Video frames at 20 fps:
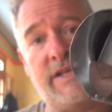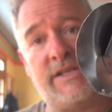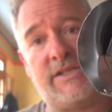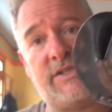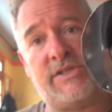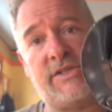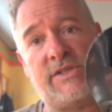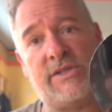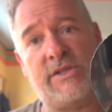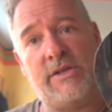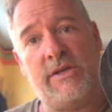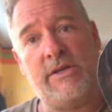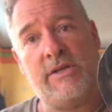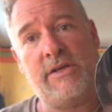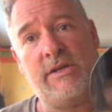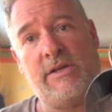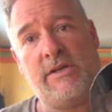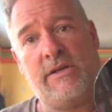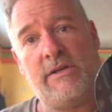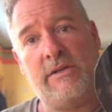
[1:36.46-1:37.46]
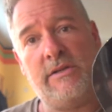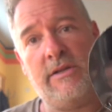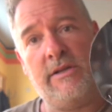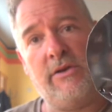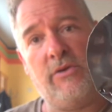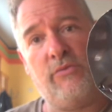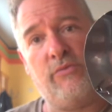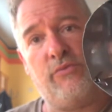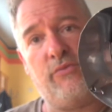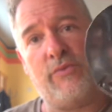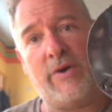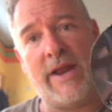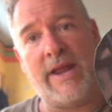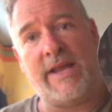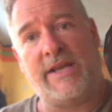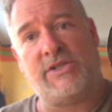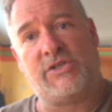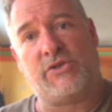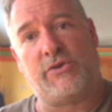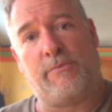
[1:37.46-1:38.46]
this little
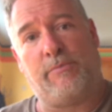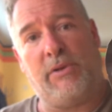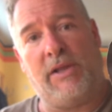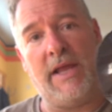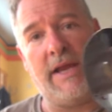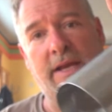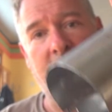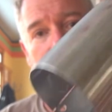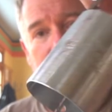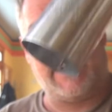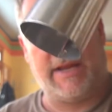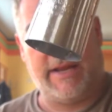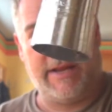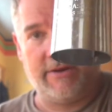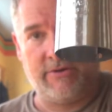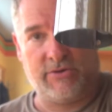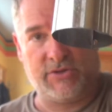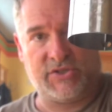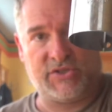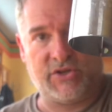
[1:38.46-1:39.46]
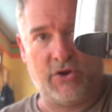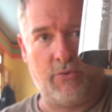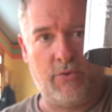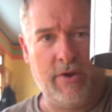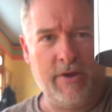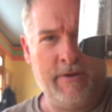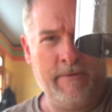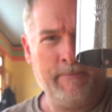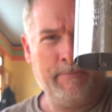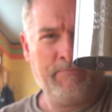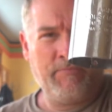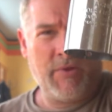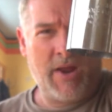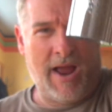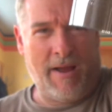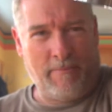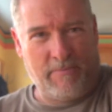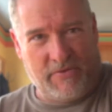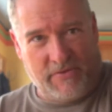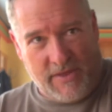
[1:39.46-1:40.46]
razor blade in here. So
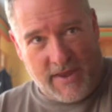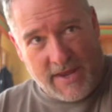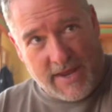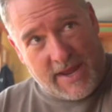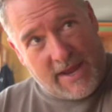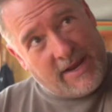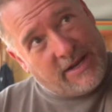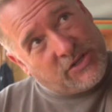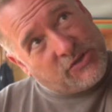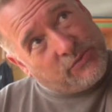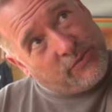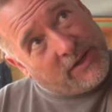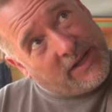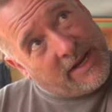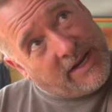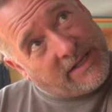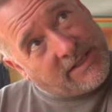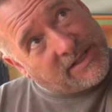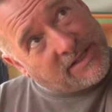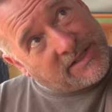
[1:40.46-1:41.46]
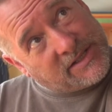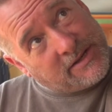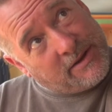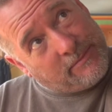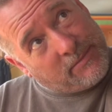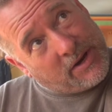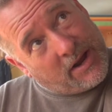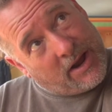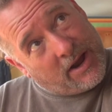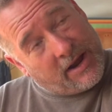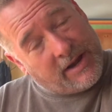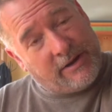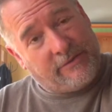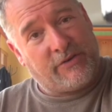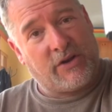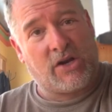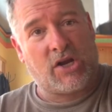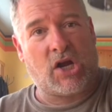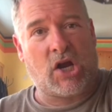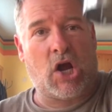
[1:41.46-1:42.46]
I'm thinking it's related to some kind of
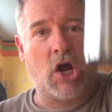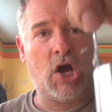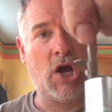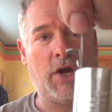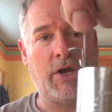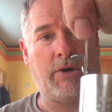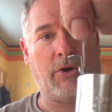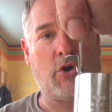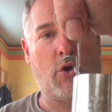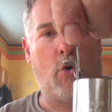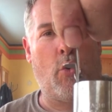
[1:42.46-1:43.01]
a cut